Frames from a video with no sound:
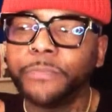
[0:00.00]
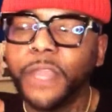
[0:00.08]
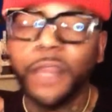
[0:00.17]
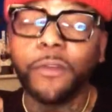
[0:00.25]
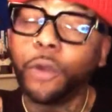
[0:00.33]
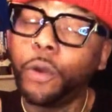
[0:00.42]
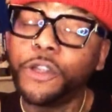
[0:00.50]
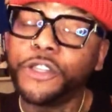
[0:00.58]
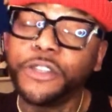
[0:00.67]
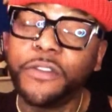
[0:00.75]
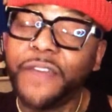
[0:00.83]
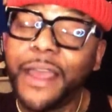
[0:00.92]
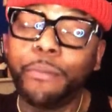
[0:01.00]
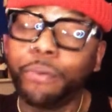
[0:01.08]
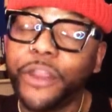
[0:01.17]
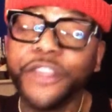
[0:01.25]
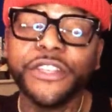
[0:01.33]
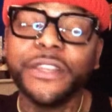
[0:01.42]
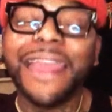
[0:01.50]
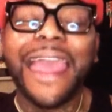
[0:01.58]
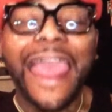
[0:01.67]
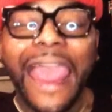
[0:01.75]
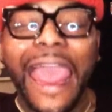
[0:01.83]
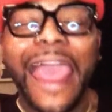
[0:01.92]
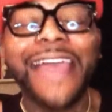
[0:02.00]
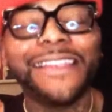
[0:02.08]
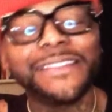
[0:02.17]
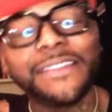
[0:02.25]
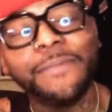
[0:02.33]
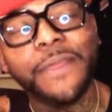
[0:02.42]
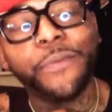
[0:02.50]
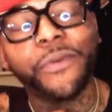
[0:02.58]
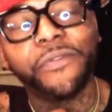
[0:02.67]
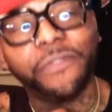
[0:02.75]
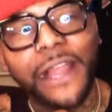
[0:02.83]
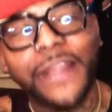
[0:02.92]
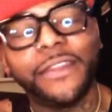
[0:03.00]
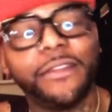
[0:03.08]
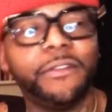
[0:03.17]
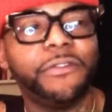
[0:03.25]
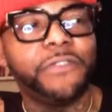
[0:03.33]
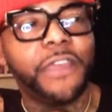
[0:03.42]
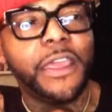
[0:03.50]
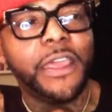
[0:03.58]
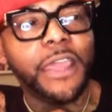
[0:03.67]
And of course, your vibration has to be reflective